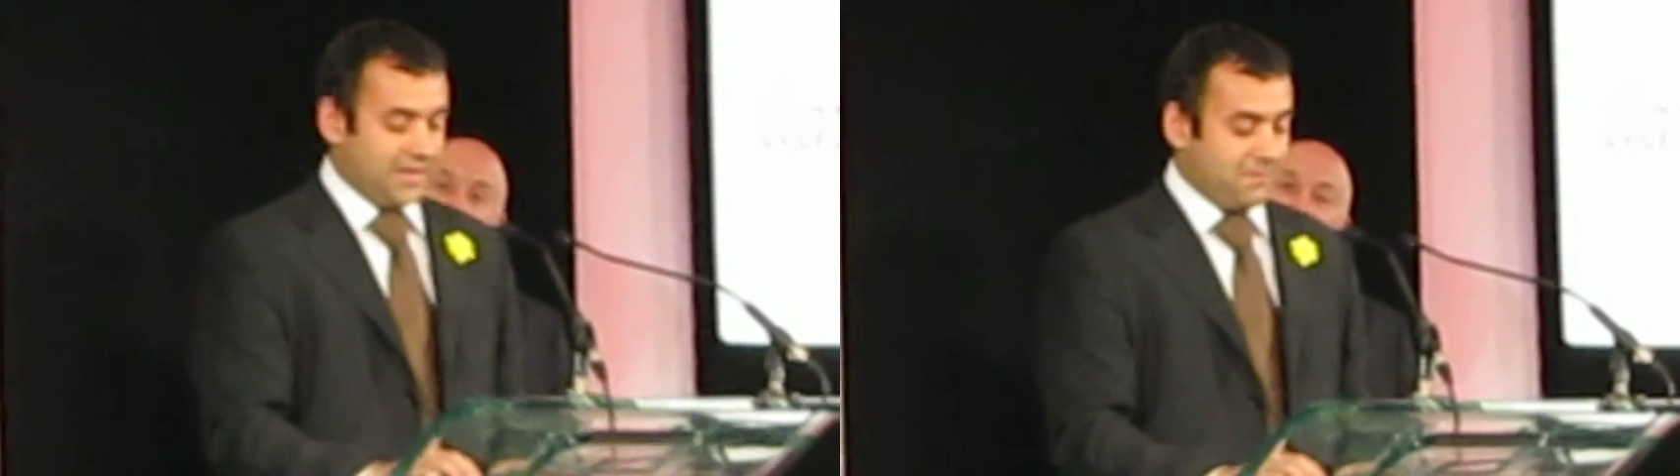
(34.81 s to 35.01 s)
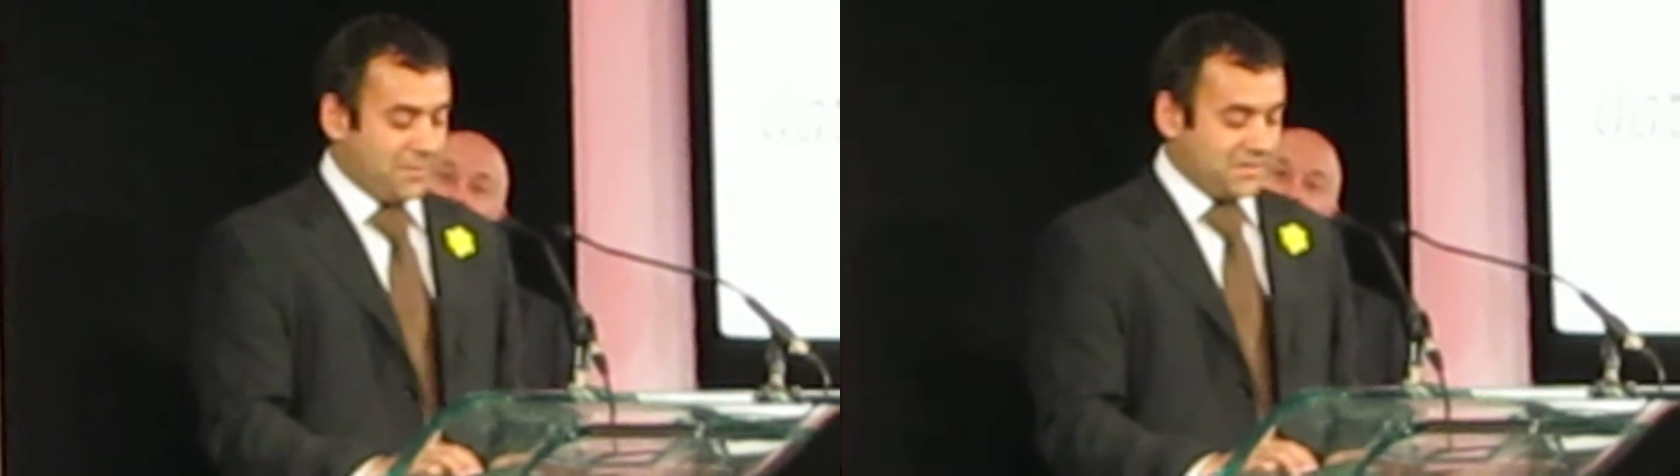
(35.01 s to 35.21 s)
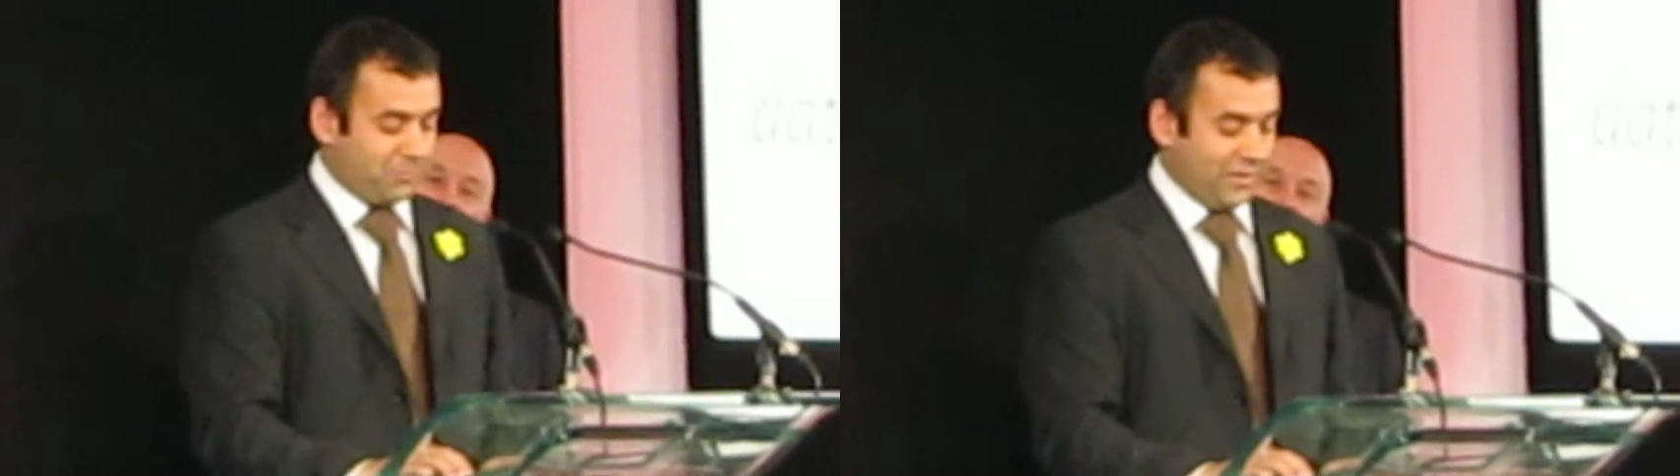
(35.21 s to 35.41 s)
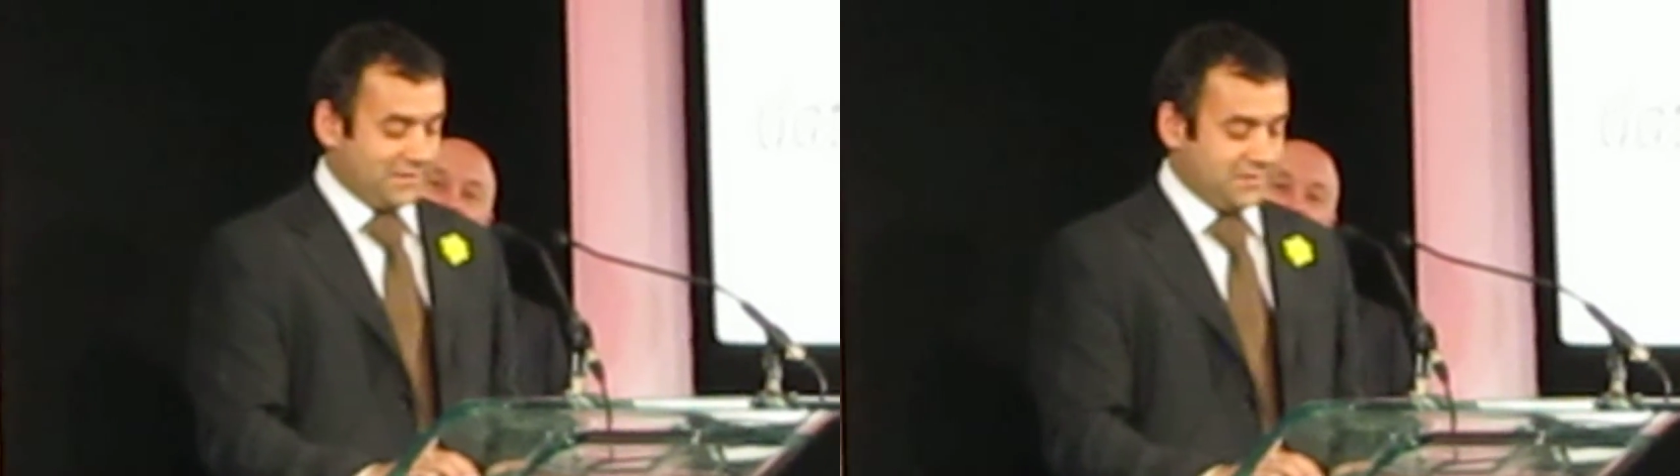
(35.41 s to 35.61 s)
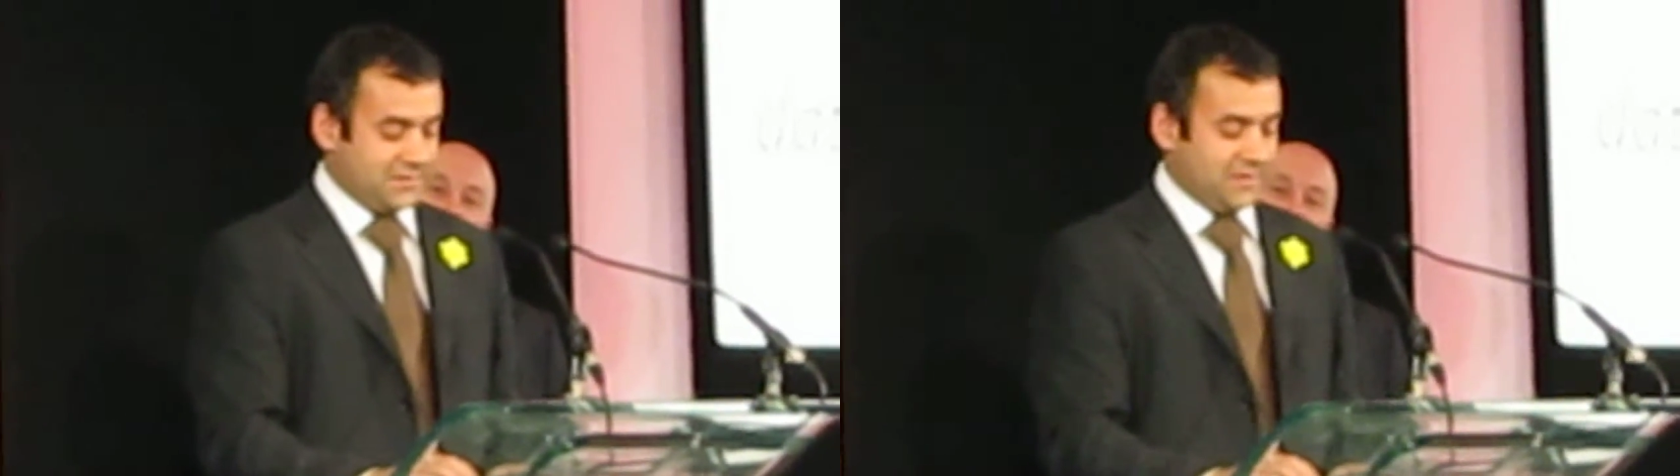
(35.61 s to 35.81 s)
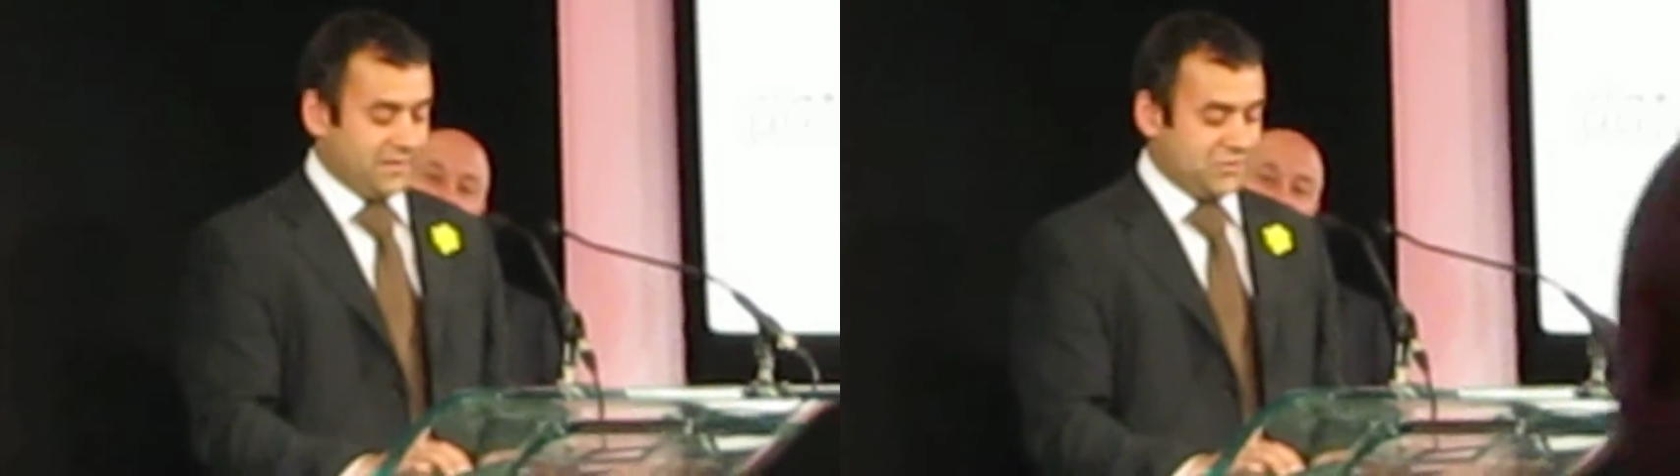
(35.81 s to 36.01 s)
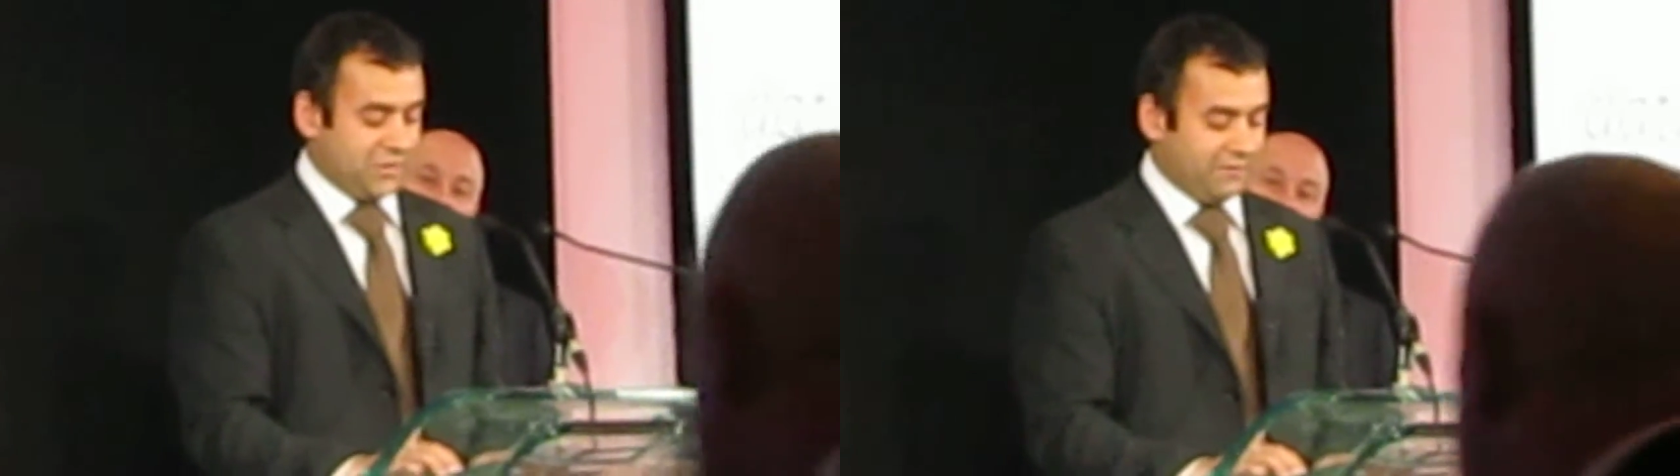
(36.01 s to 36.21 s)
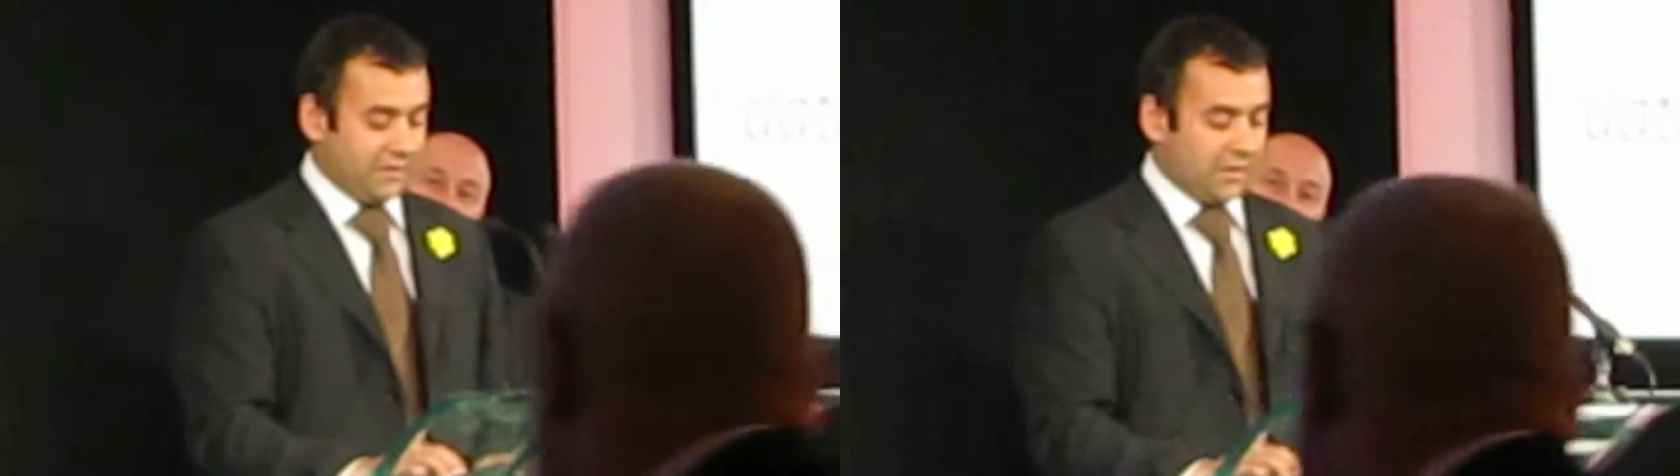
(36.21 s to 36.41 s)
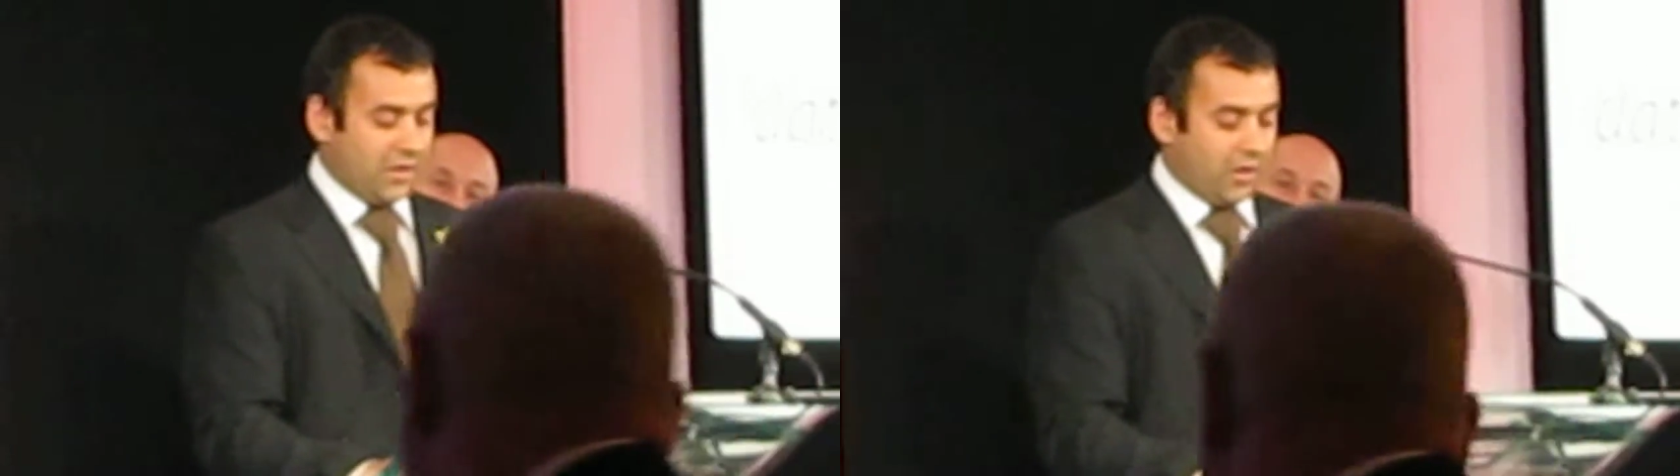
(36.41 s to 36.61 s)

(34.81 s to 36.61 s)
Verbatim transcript: and best practice in achieving